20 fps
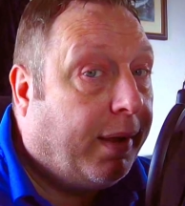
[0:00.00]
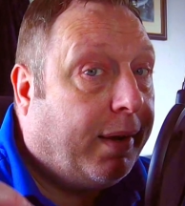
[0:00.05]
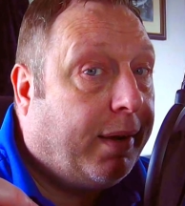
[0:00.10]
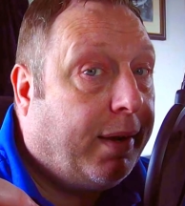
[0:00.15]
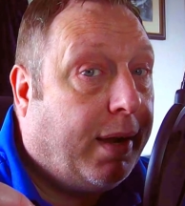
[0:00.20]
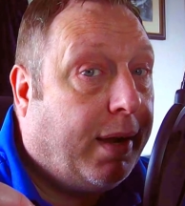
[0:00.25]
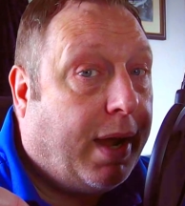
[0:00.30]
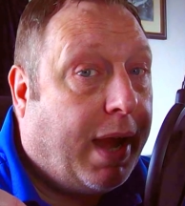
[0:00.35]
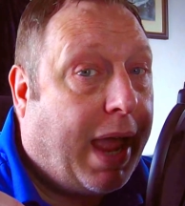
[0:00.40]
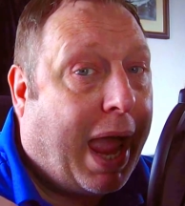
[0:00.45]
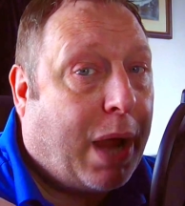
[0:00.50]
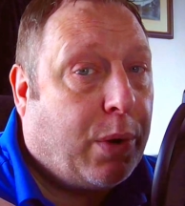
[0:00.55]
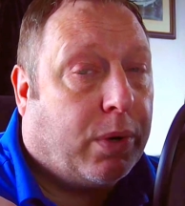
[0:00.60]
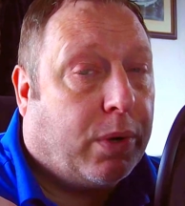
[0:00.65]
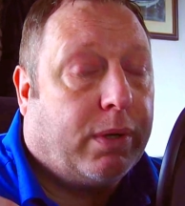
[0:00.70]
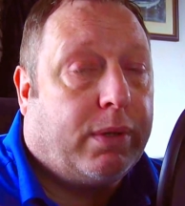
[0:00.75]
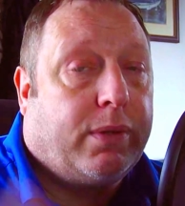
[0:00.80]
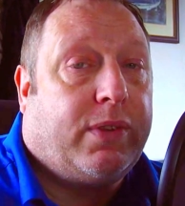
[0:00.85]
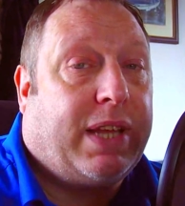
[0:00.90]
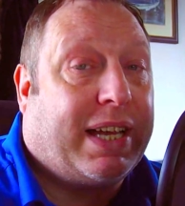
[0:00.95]
No,
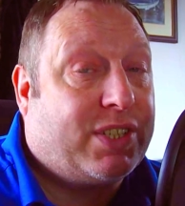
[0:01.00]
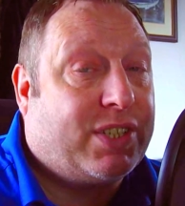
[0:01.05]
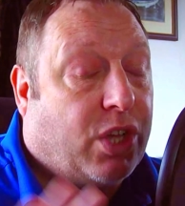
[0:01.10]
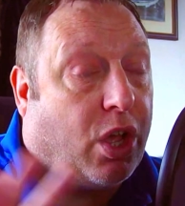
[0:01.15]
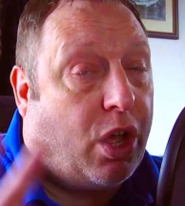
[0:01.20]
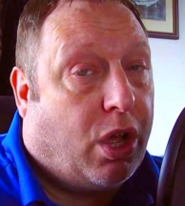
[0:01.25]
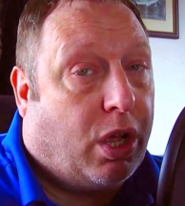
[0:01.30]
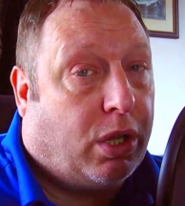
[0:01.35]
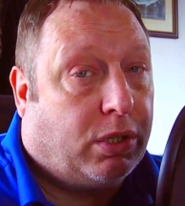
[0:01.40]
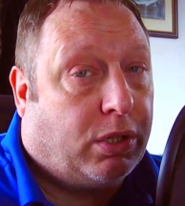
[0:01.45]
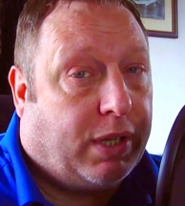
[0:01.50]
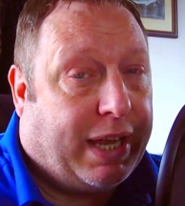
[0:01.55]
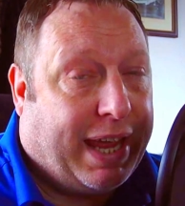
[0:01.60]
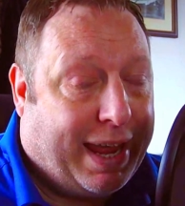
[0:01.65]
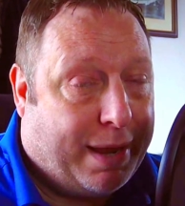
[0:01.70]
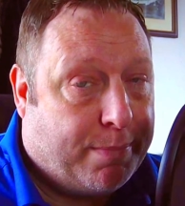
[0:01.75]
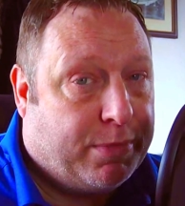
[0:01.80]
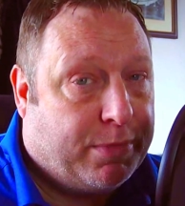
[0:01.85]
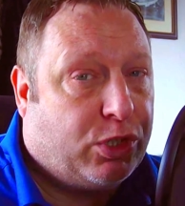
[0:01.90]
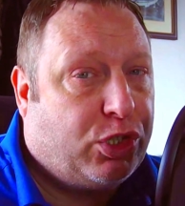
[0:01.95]
that's all
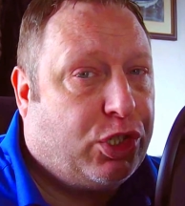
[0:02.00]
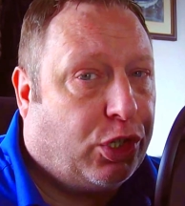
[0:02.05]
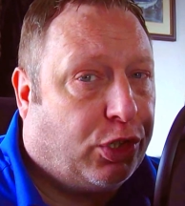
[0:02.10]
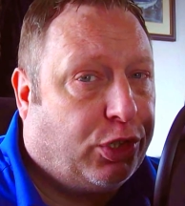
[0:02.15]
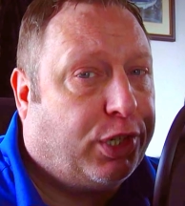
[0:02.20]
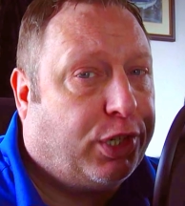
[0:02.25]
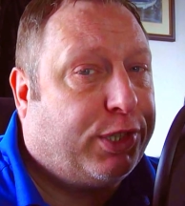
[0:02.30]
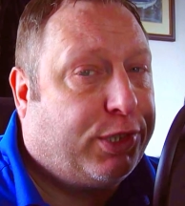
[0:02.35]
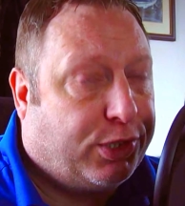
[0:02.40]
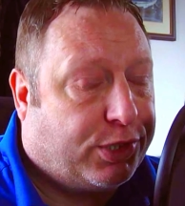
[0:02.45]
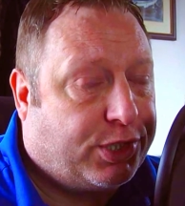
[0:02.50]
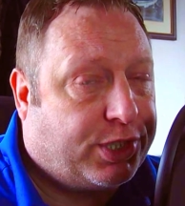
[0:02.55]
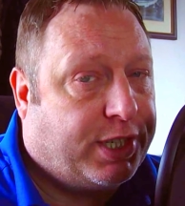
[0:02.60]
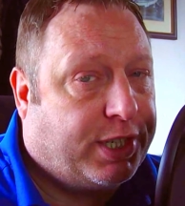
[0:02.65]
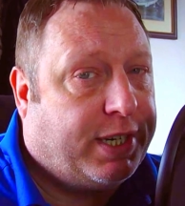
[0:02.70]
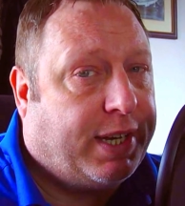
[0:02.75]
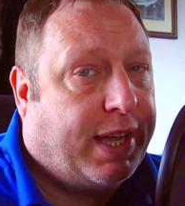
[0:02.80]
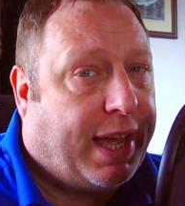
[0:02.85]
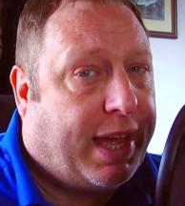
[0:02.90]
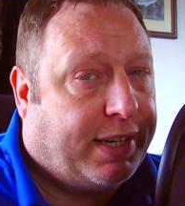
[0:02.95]
him done,
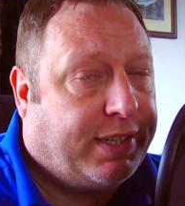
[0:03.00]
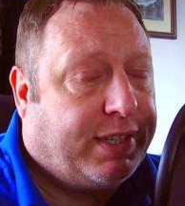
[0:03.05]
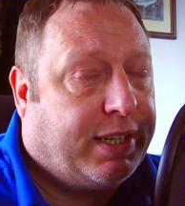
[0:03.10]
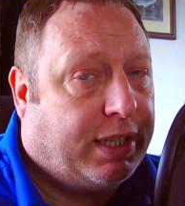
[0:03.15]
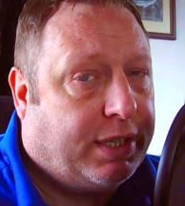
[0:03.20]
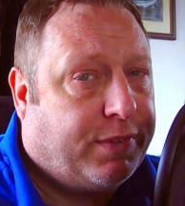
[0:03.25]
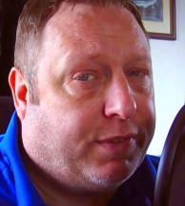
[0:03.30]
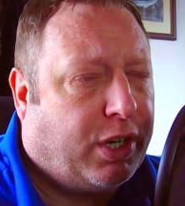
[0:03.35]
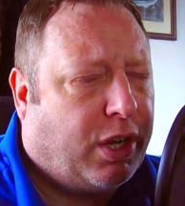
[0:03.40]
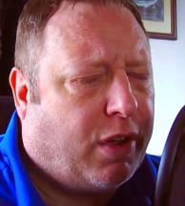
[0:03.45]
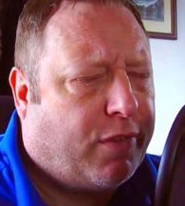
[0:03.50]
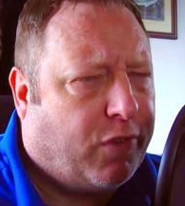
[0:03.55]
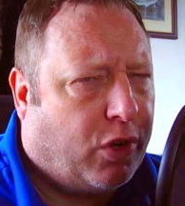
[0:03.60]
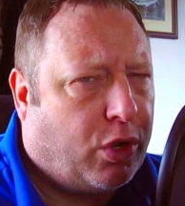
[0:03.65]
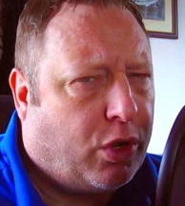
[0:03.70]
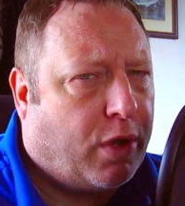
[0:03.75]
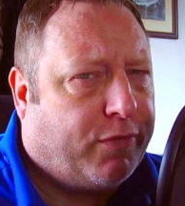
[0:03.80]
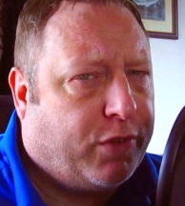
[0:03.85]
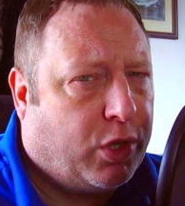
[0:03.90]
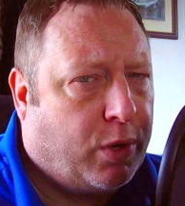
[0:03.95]
dusted and delivered
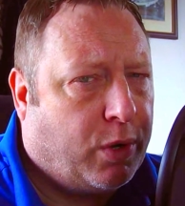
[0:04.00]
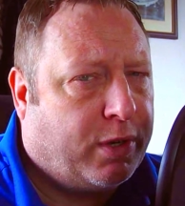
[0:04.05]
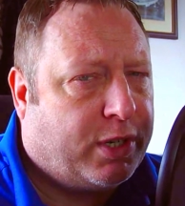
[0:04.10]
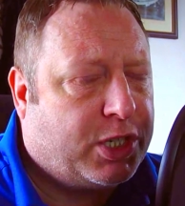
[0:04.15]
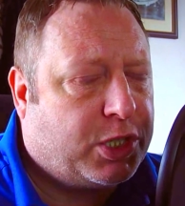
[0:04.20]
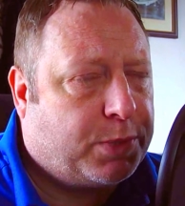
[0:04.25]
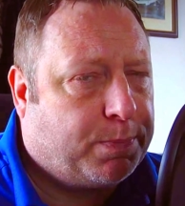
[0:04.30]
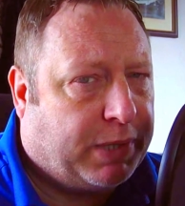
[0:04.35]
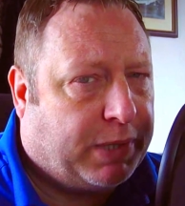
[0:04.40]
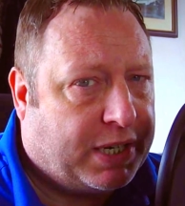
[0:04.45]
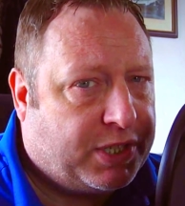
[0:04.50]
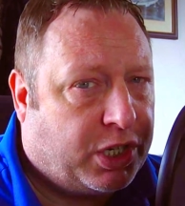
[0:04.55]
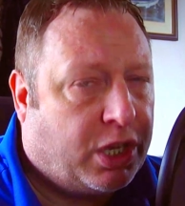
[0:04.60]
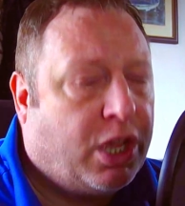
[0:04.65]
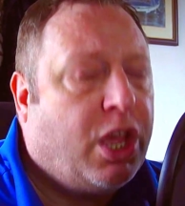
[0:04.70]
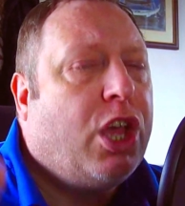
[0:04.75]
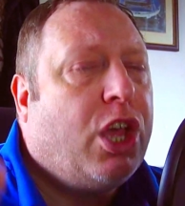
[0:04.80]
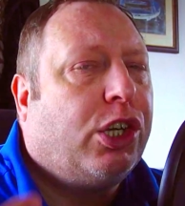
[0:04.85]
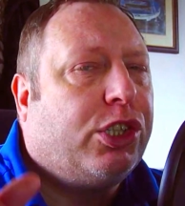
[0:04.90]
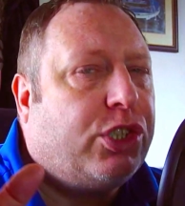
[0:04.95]
for your viewing displeasure
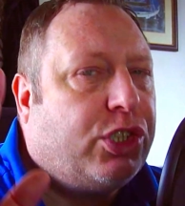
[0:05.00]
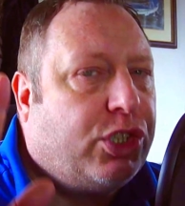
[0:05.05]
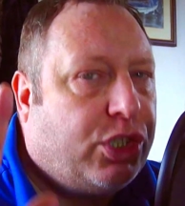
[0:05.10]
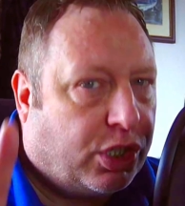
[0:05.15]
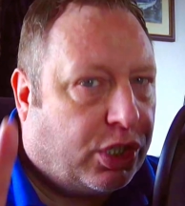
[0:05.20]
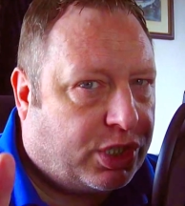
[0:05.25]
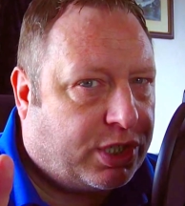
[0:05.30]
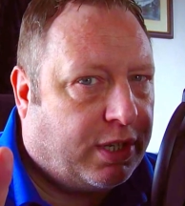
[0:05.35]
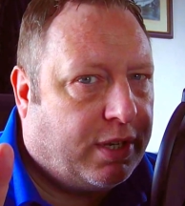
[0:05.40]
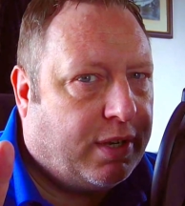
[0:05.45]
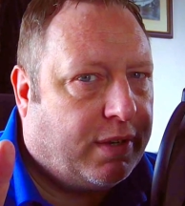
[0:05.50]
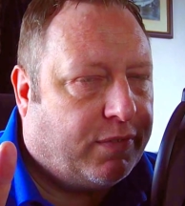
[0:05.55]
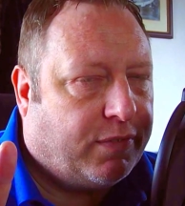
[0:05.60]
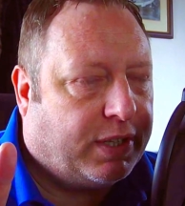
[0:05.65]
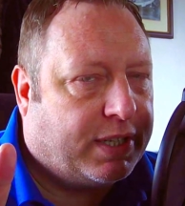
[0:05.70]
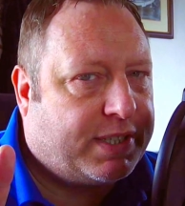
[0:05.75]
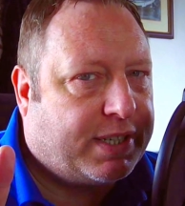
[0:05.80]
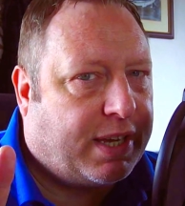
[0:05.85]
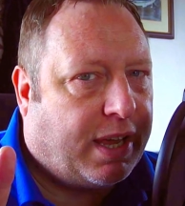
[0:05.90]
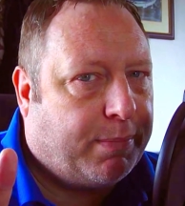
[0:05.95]
just for
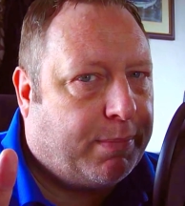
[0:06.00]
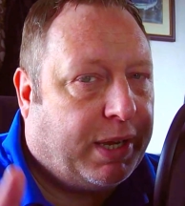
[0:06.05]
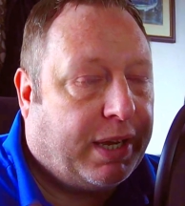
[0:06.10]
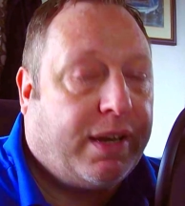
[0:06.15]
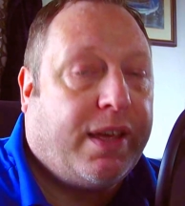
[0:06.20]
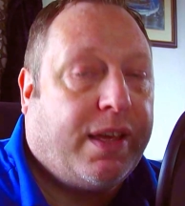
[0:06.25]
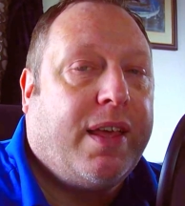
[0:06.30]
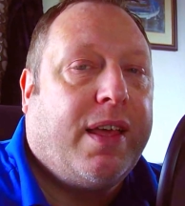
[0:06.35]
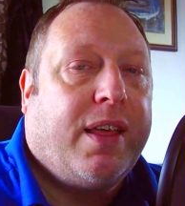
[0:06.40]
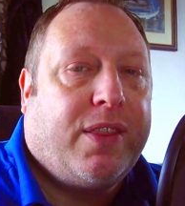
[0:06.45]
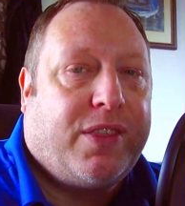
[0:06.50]
the time being.